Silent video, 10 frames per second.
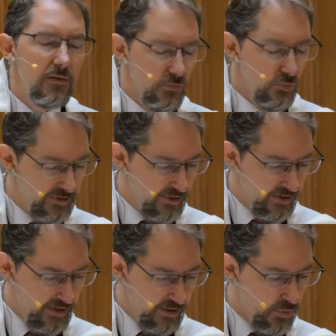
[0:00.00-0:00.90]

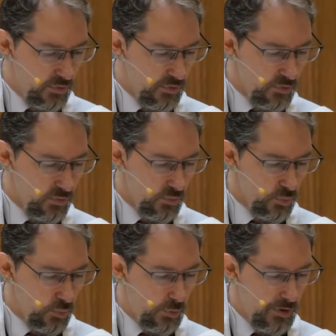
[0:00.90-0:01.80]
Recently,
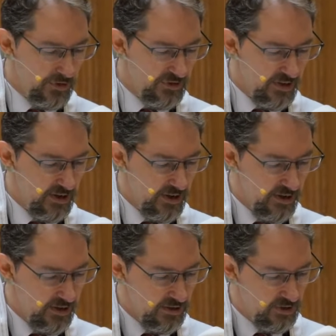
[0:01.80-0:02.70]
when we were
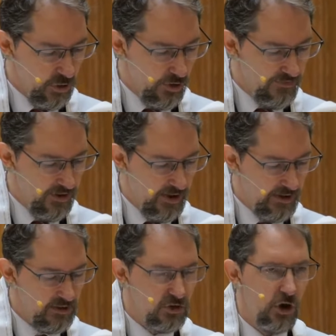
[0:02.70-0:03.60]
studying
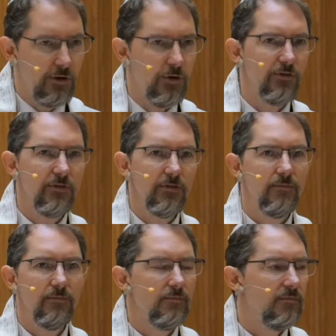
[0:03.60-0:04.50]
Tzolofachad's daughters,
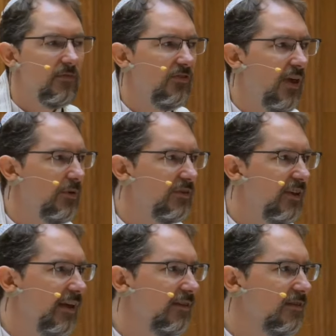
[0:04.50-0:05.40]
famous
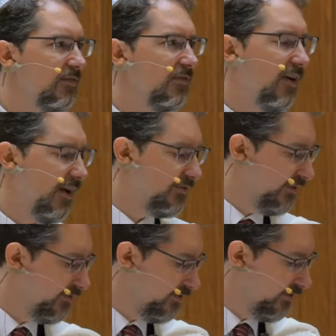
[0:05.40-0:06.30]
case of the 5
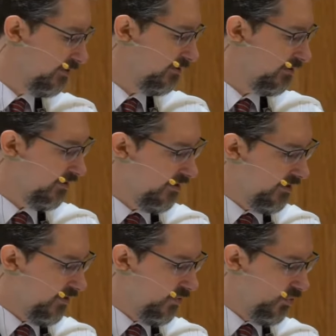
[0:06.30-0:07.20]
sisters
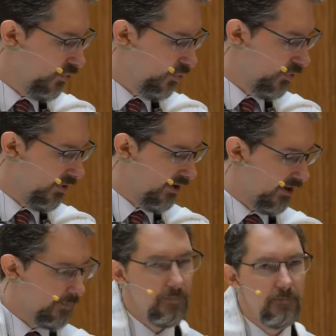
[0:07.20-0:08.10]
who
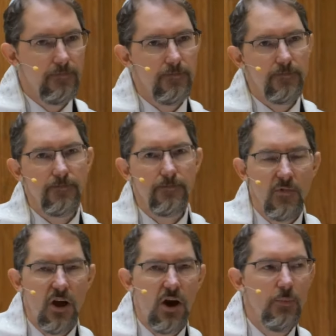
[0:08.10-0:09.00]

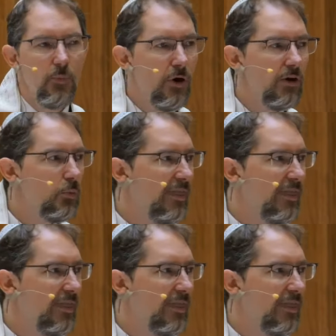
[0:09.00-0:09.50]
are born